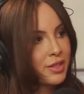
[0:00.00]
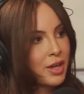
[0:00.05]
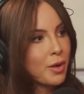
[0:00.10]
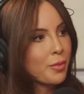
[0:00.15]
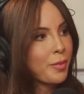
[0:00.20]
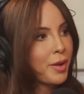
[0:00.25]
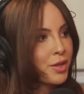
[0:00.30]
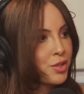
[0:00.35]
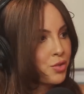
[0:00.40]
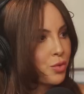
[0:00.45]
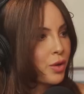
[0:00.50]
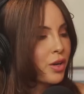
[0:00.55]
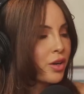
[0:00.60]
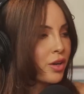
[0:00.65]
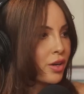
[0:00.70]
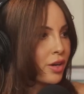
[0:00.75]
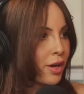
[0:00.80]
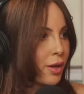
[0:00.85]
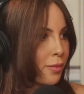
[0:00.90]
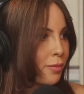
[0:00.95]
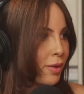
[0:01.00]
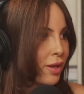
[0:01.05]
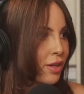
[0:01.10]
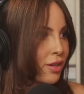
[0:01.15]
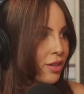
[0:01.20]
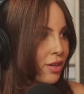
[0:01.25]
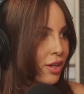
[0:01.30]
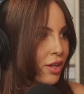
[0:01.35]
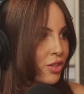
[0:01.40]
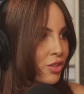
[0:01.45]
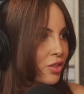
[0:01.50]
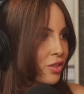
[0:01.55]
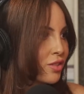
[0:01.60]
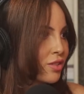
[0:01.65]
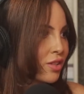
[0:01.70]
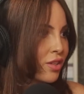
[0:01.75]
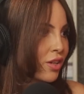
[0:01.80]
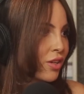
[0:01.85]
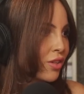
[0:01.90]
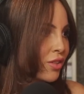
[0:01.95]
out my Twitter and I made connections
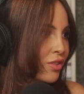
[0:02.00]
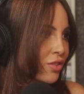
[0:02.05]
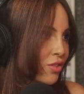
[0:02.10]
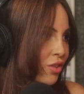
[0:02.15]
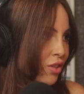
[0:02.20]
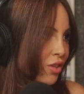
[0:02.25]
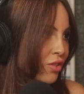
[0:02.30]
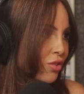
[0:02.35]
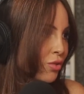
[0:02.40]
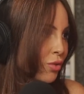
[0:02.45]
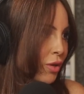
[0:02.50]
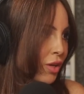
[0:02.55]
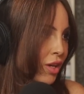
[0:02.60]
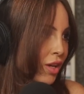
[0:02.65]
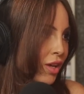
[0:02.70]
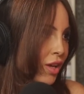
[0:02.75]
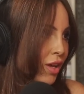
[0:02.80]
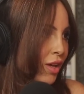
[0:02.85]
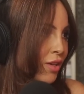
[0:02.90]
there and started doing